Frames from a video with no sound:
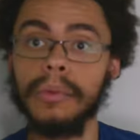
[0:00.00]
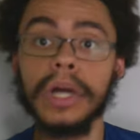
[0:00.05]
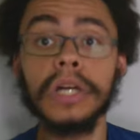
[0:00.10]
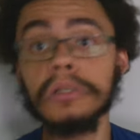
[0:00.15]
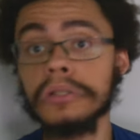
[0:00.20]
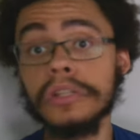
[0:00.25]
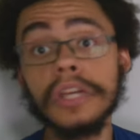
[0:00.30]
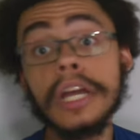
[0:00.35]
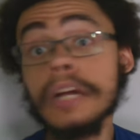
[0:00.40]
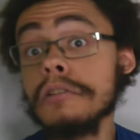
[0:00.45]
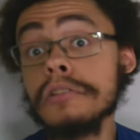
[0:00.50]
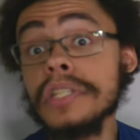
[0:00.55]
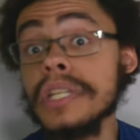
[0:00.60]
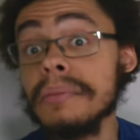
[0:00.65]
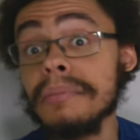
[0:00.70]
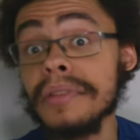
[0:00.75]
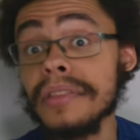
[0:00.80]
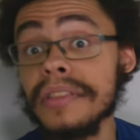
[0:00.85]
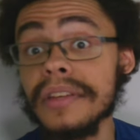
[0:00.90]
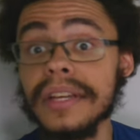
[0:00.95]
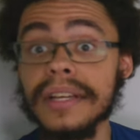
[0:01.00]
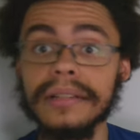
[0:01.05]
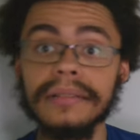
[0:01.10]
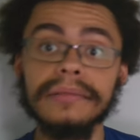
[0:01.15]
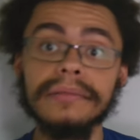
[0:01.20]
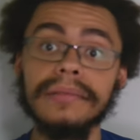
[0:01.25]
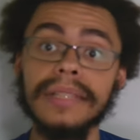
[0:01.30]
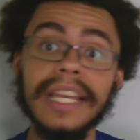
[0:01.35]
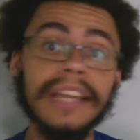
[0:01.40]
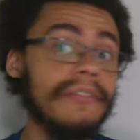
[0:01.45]
Where's their sympathy?
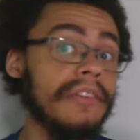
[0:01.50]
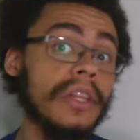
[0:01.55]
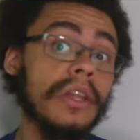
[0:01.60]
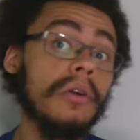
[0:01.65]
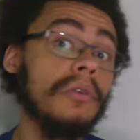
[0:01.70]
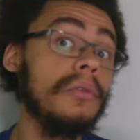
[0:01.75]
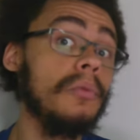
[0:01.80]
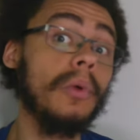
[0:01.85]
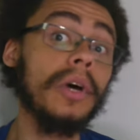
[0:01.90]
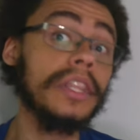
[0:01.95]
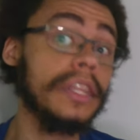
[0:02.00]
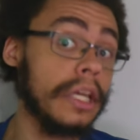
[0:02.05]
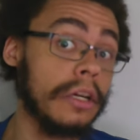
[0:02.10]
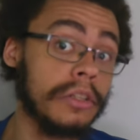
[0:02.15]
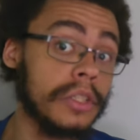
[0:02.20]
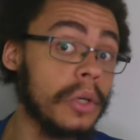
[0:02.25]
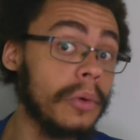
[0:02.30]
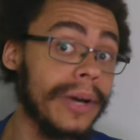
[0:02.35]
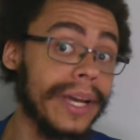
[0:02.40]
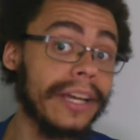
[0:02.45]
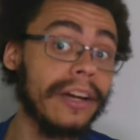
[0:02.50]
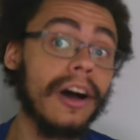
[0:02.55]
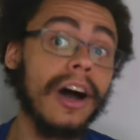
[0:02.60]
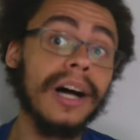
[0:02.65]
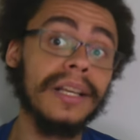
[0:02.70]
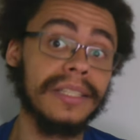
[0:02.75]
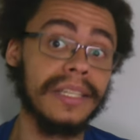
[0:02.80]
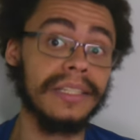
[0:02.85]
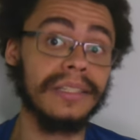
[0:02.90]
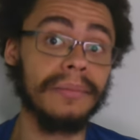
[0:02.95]
Even though what they're doing
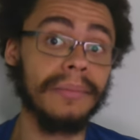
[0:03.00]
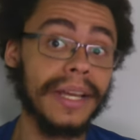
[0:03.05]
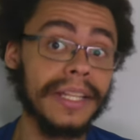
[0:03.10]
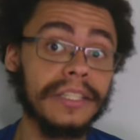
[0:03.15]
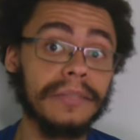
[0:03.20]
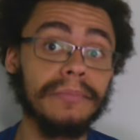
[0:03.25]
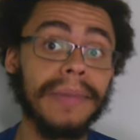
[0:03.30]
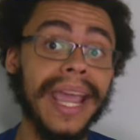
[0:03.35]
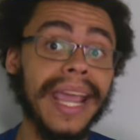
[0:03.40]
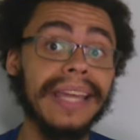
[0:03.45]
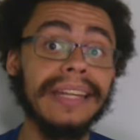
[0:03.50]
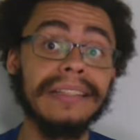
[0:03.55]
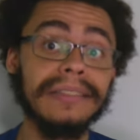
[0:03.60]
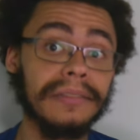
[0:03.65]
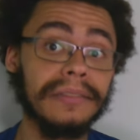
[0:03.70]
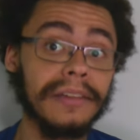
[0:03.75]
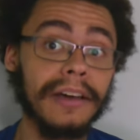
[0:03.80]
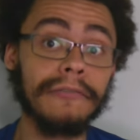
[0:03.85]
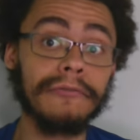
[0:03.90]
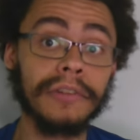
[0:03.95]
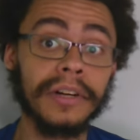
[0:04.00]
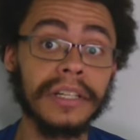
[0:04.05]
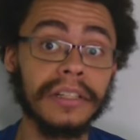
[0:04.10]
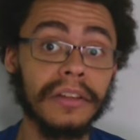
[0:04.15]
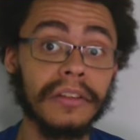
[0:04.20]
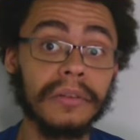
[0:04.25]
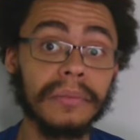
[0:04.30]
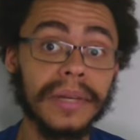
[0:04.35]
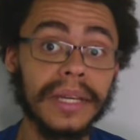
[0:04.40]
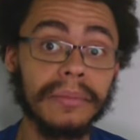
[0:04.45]
causes immense pain and suffering
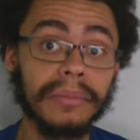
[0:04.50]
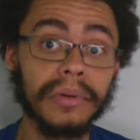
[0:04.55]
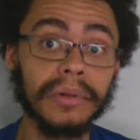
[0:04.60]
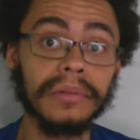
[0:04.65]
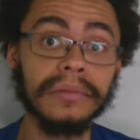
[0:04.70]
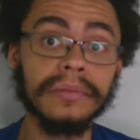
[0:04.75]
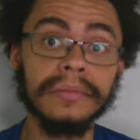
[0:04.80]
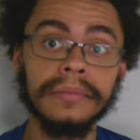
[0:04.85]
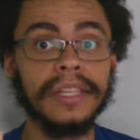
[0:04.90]
to other people,